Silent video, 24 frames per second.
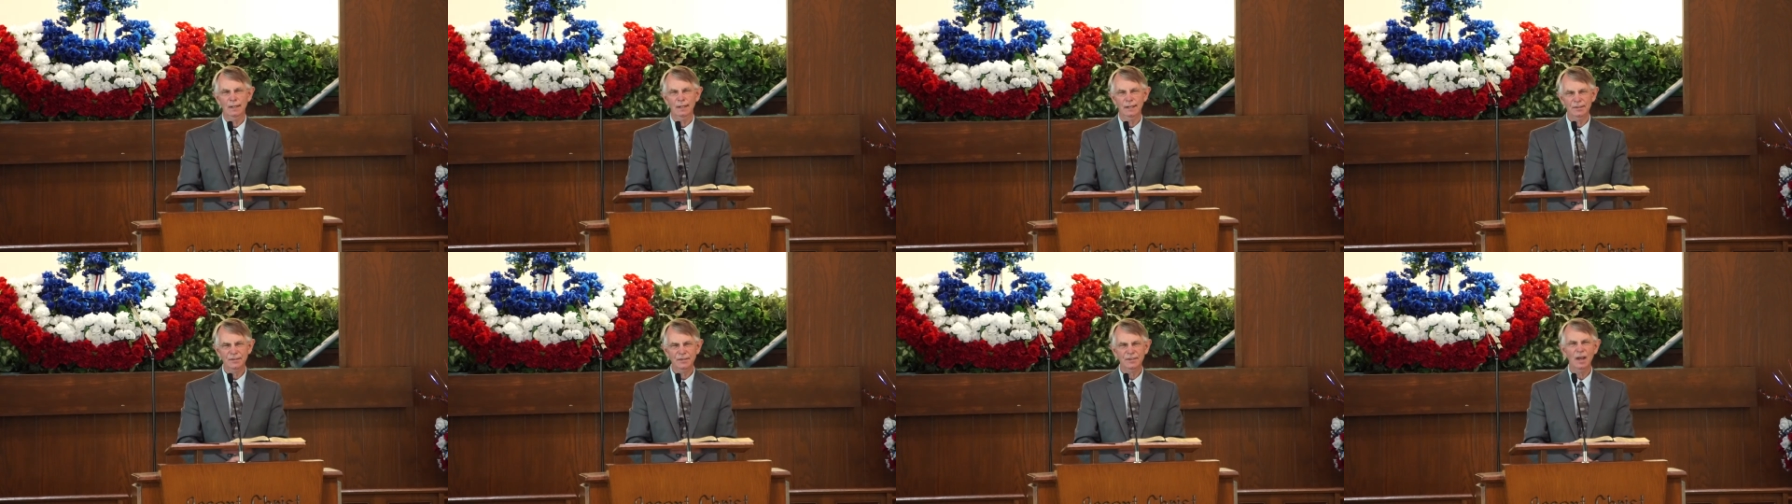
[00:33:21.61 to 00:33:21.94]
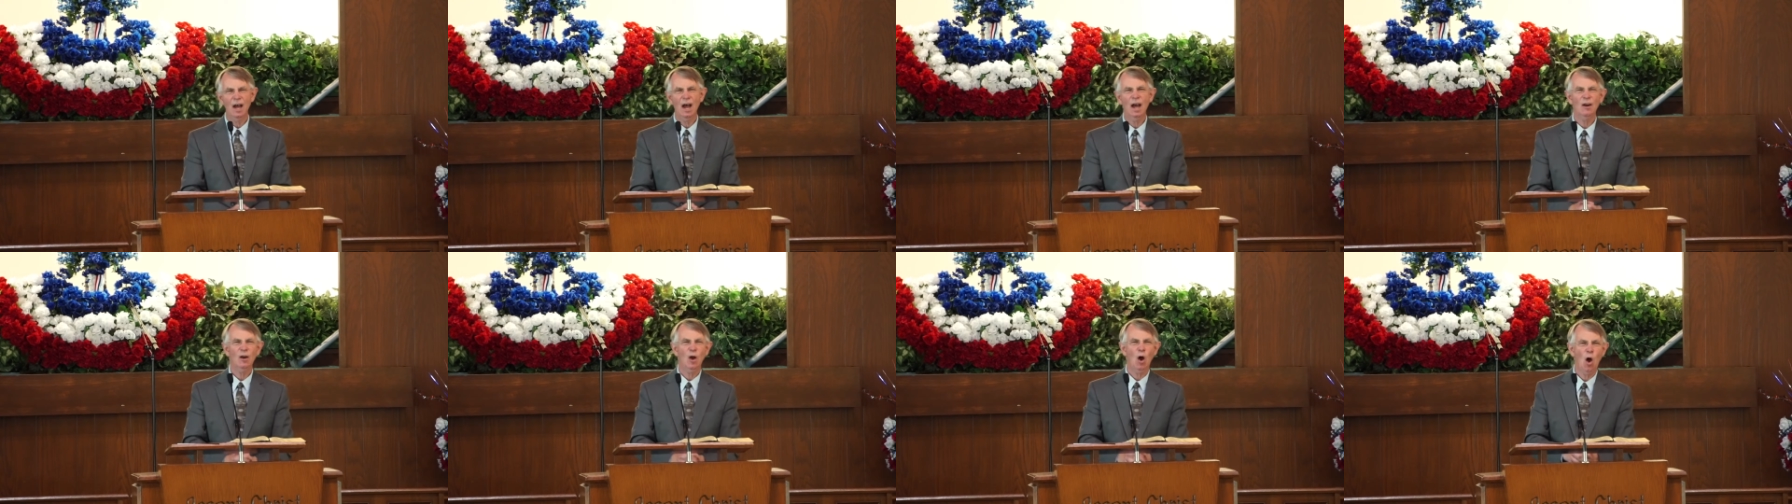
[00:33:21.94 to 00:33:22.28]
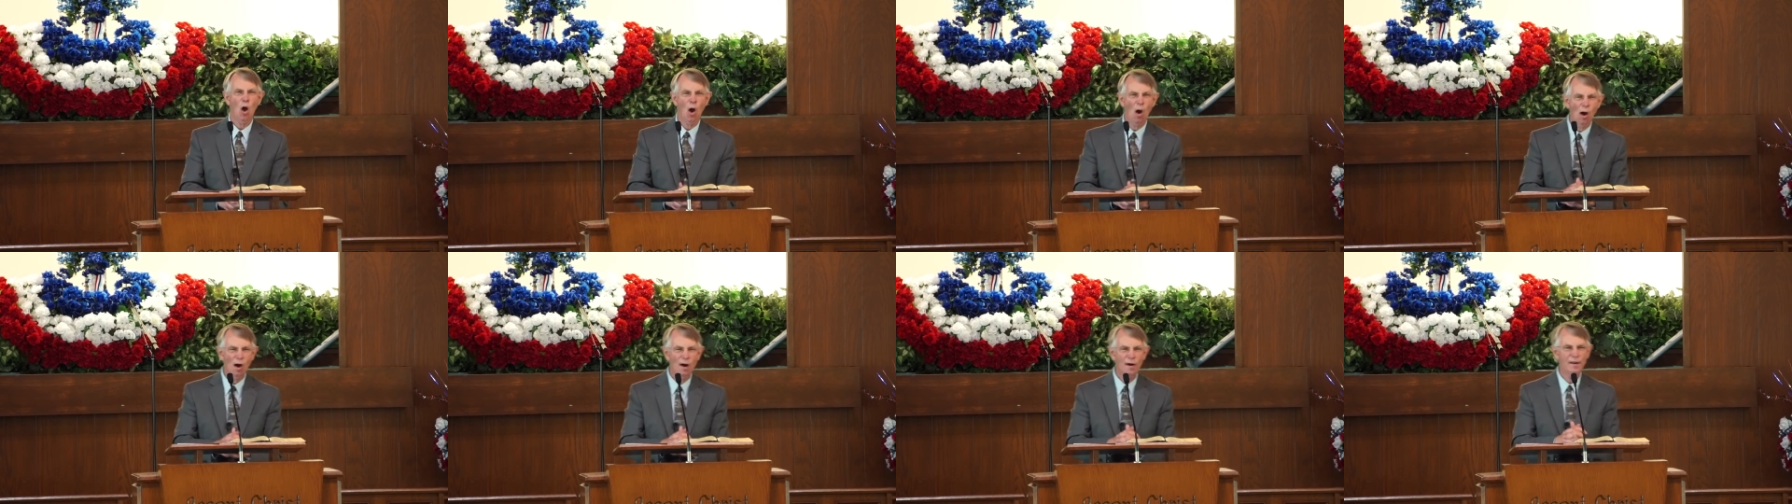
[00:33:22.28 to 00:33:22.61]
is not
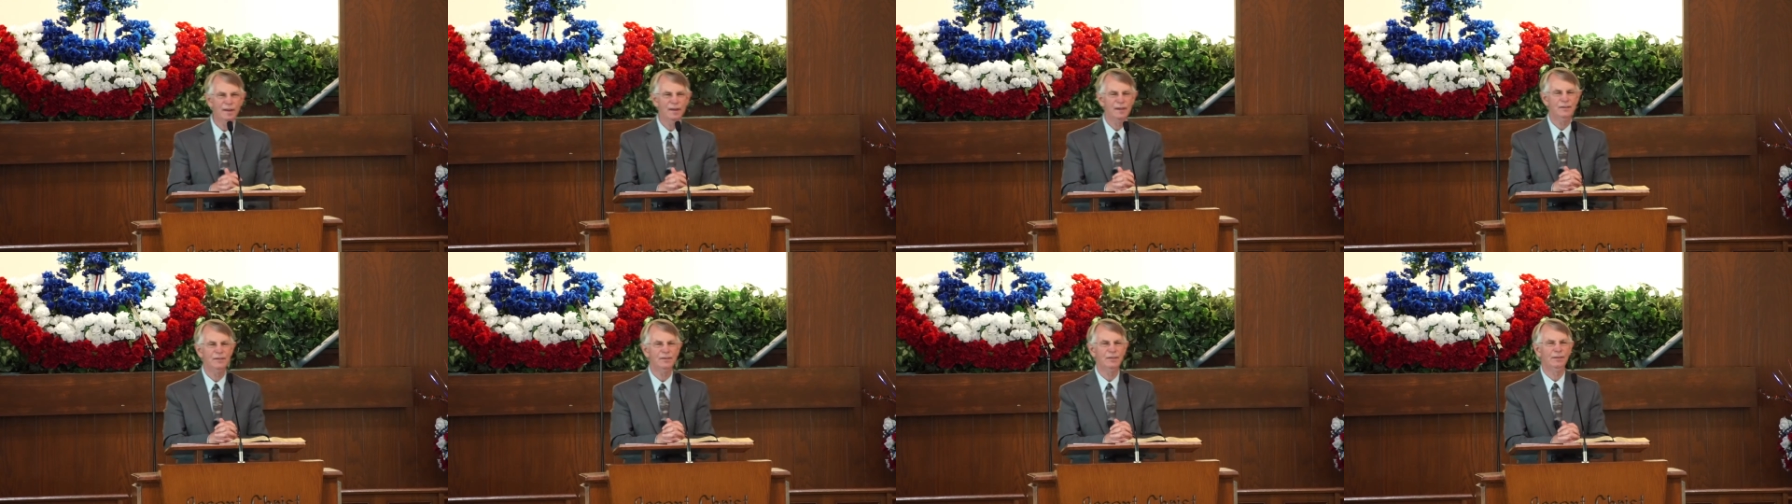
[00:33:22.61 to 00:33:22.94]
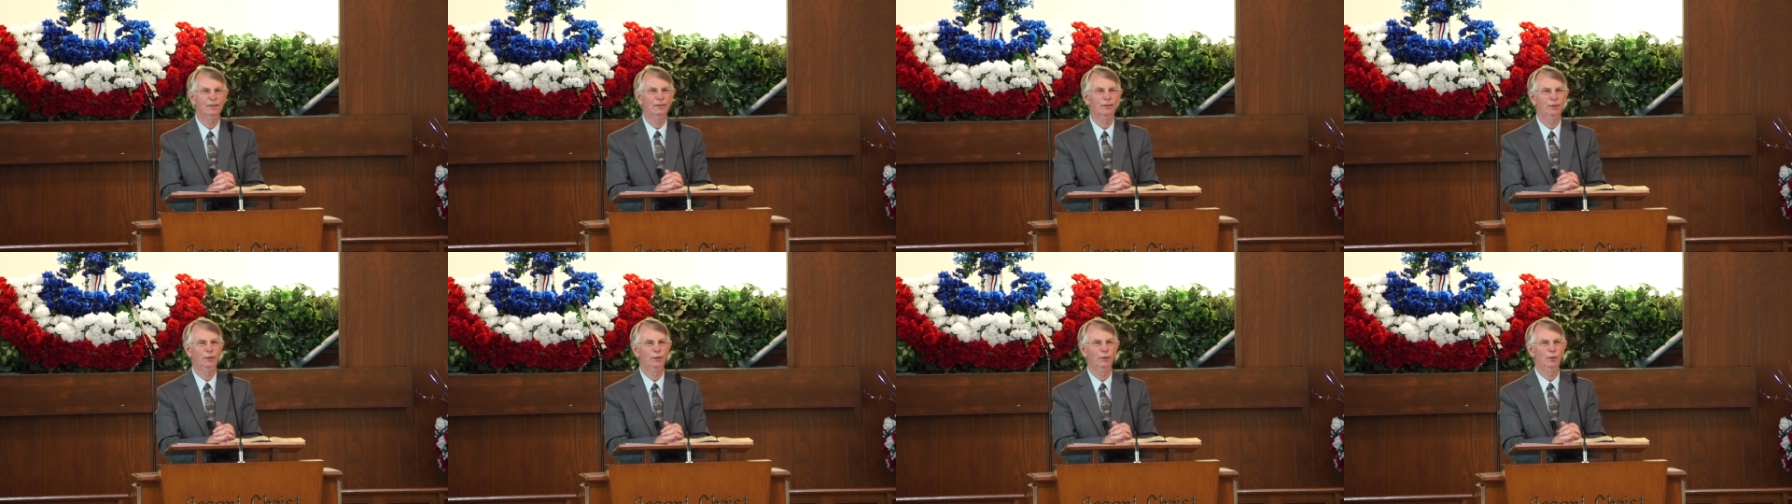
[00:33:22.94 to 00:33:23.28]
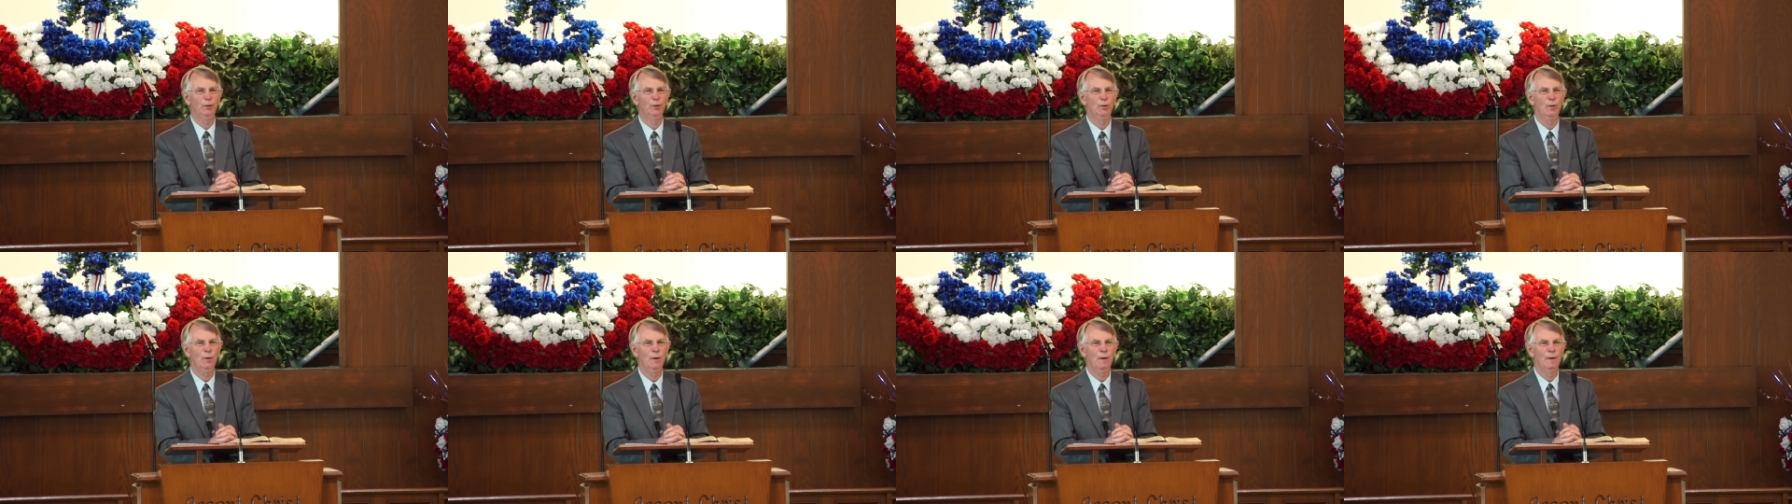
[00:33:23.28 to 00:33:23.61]
harnessed
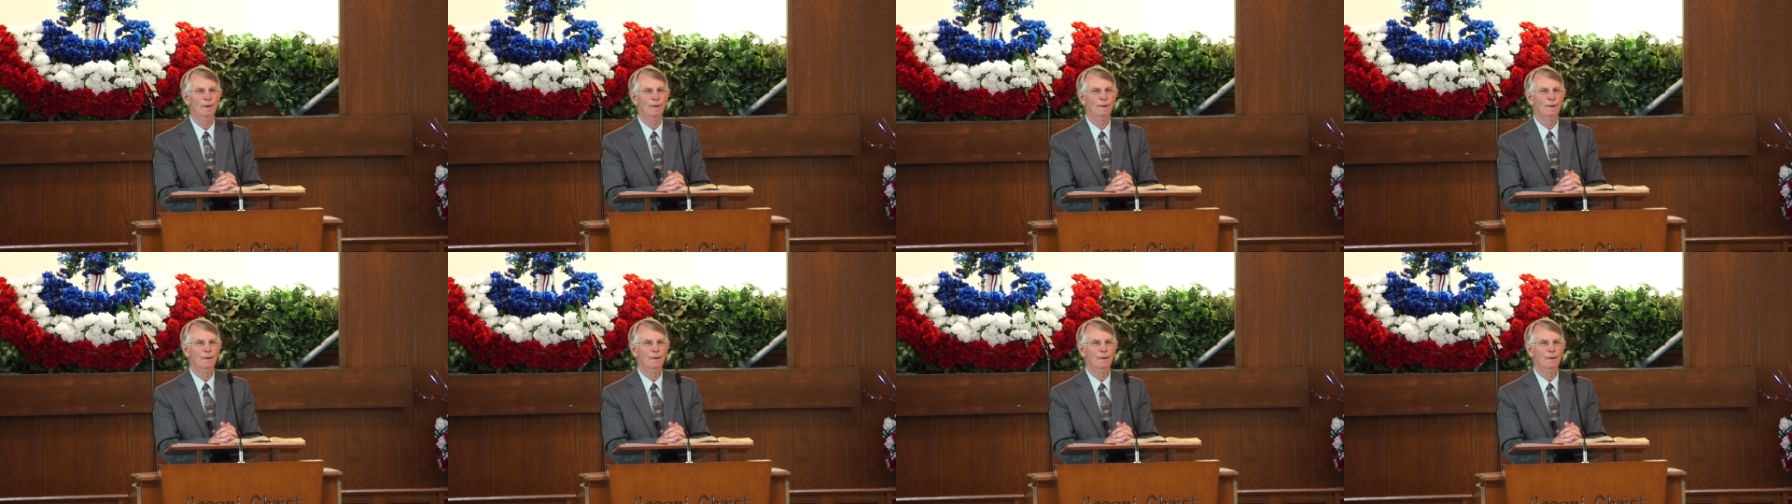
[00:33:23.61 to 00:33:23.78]
to